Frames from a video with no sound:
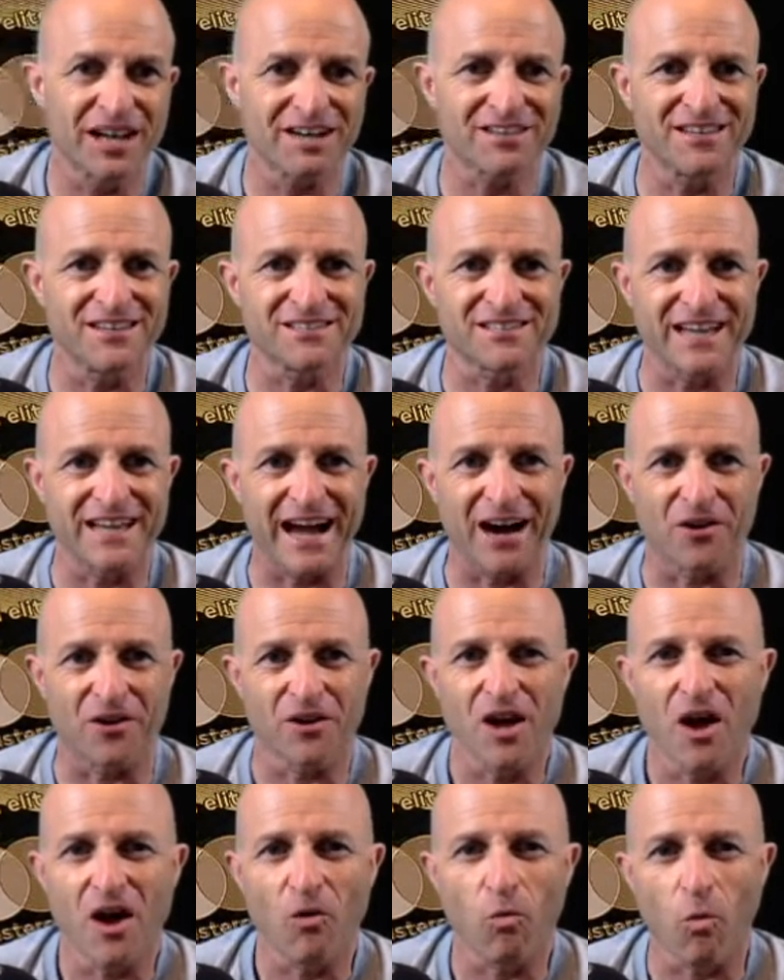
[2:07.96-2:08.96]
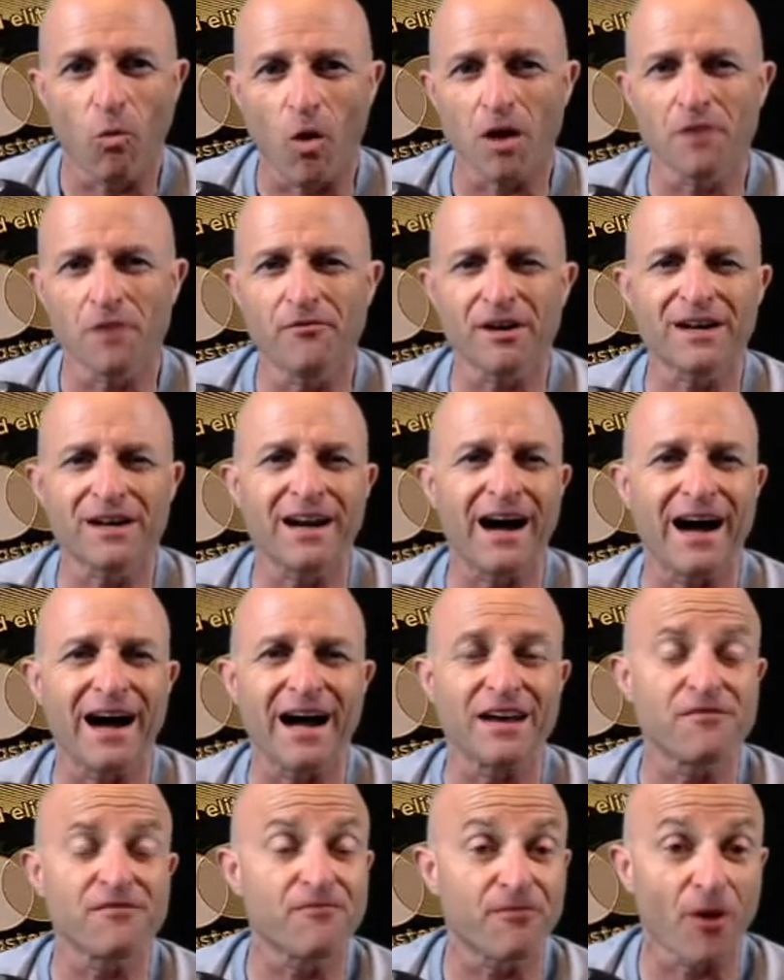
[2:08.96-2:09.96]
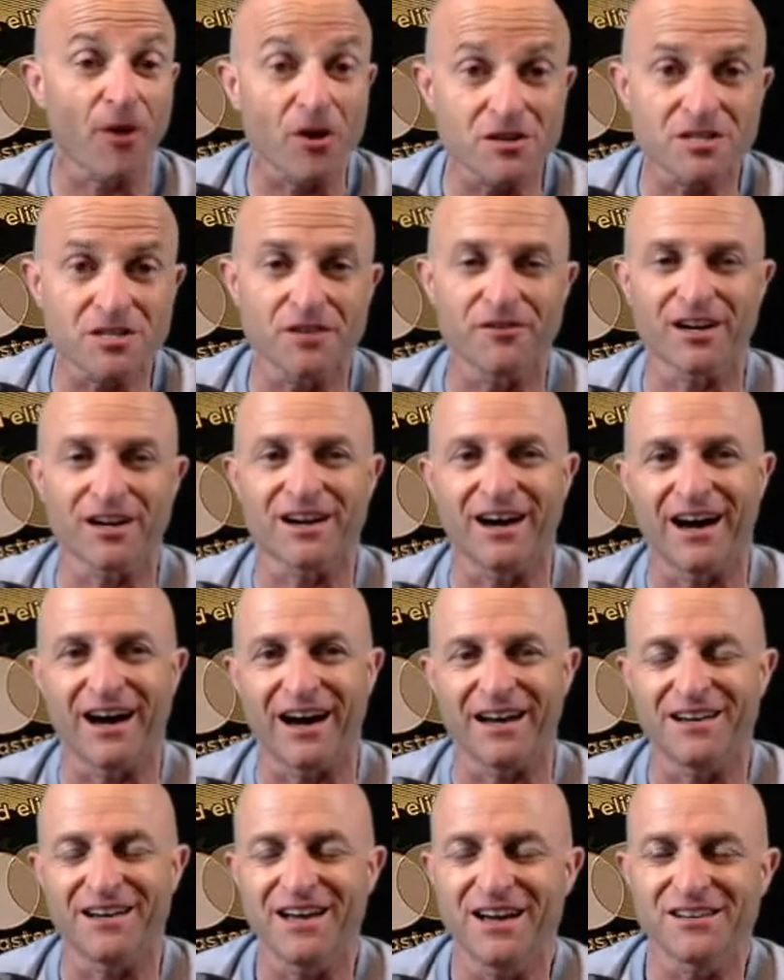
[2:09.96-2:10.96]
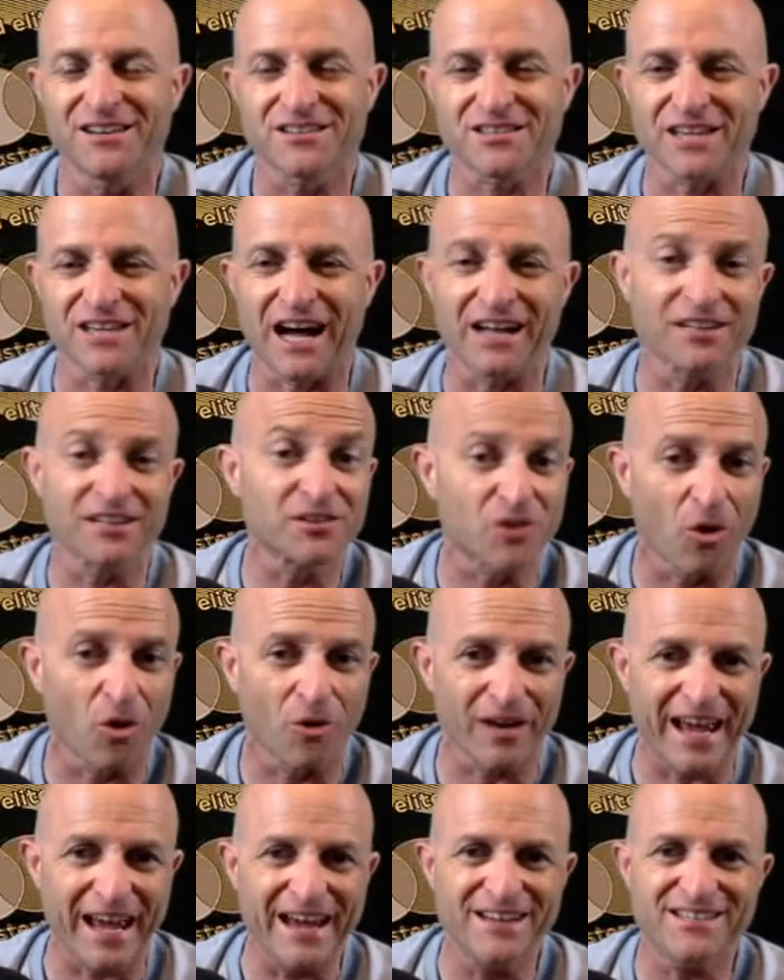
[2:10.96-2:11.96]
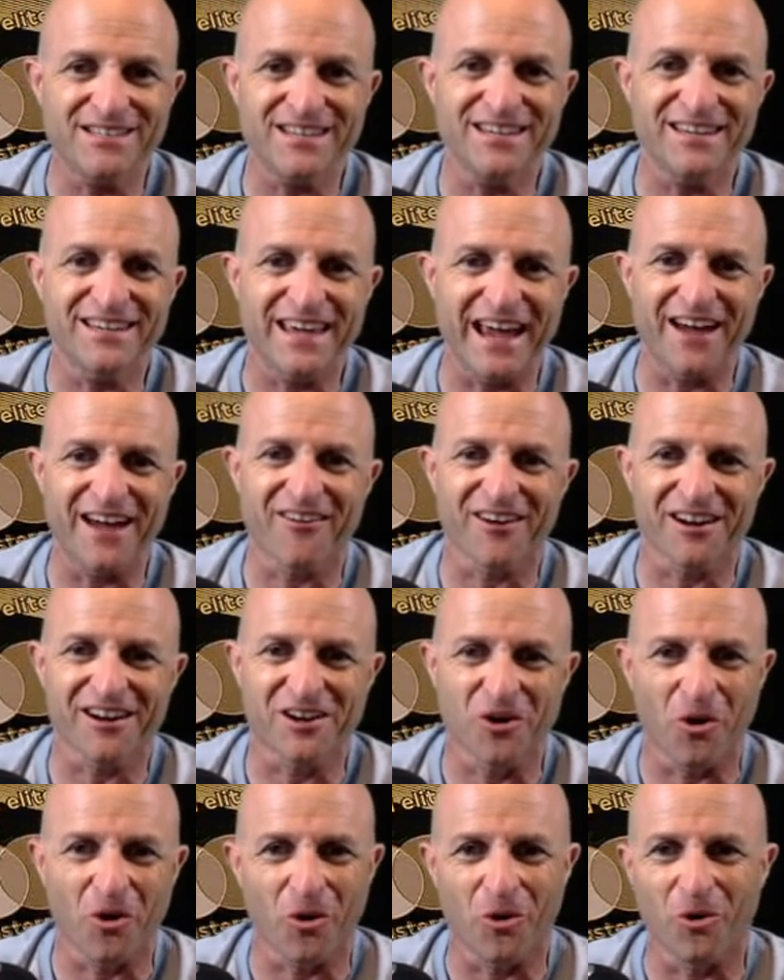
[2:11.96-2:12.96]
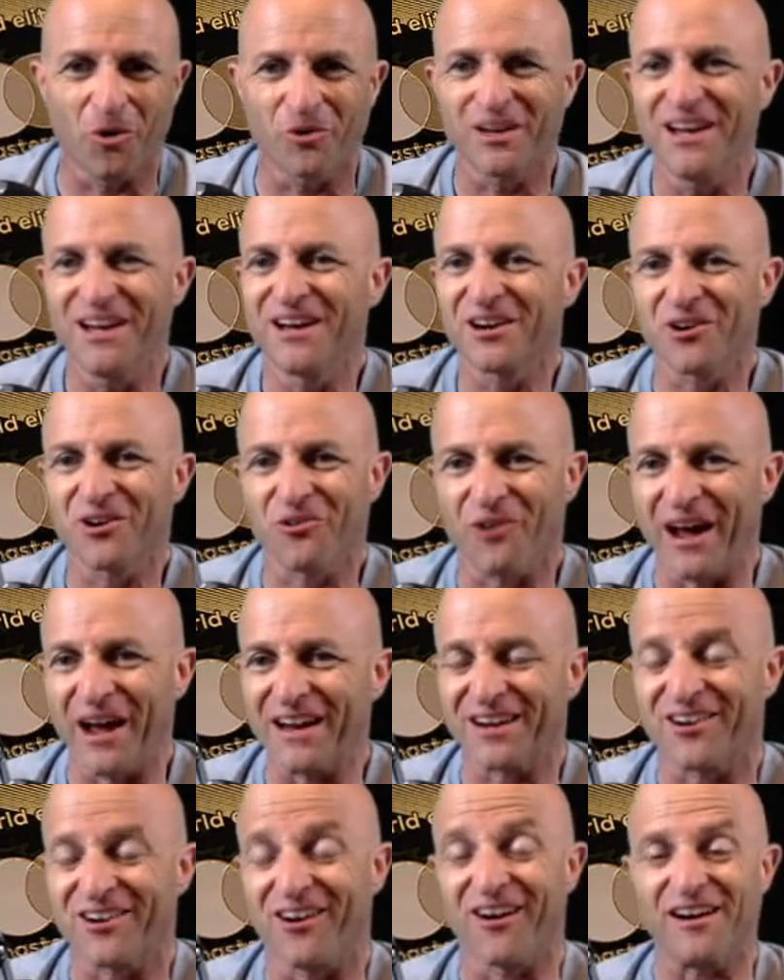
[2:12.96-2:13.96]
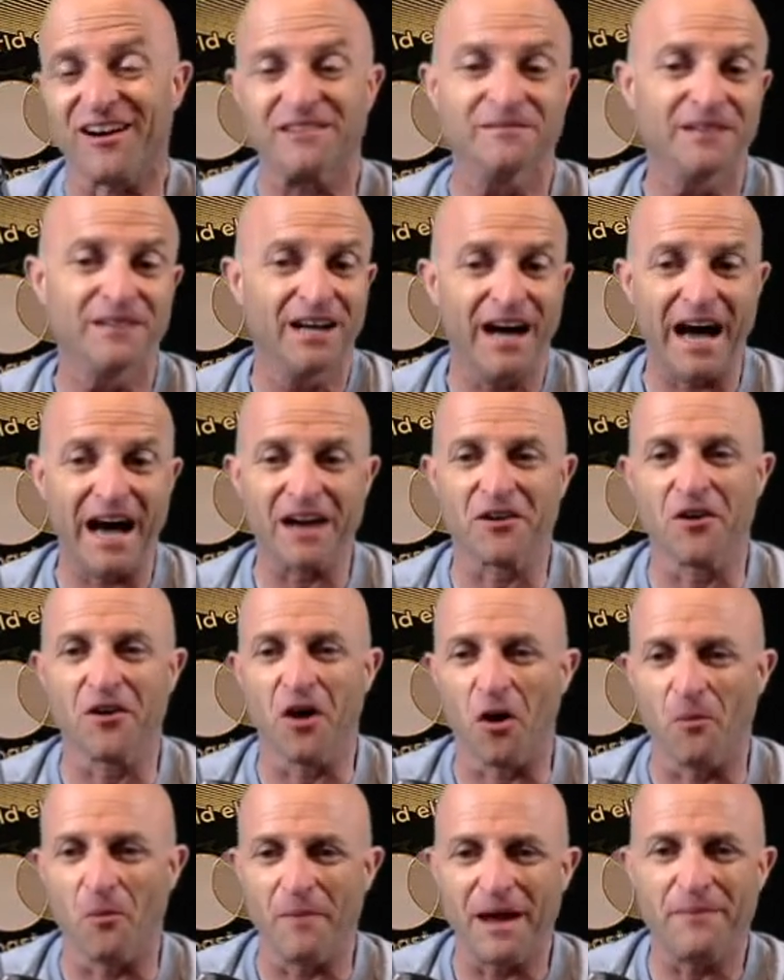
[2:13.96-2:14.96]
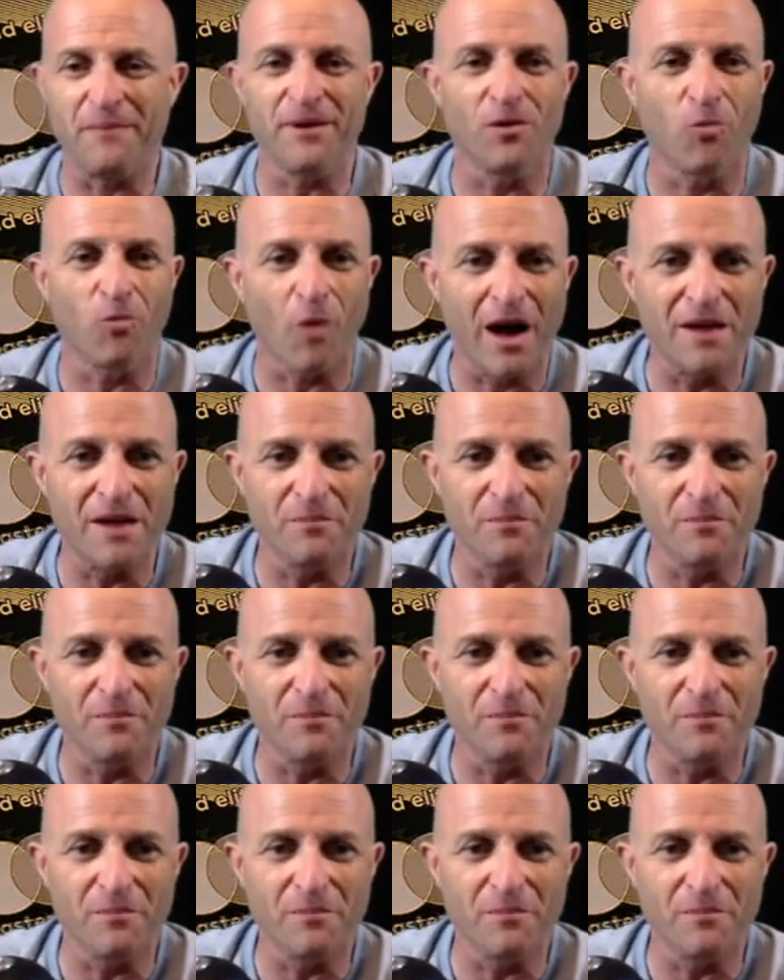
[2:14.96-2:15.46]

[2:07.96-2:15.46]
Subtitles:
this out. One of a kind, first of a kind. Solid gold, 18 karat gold credit card. I don't know, maybe Wen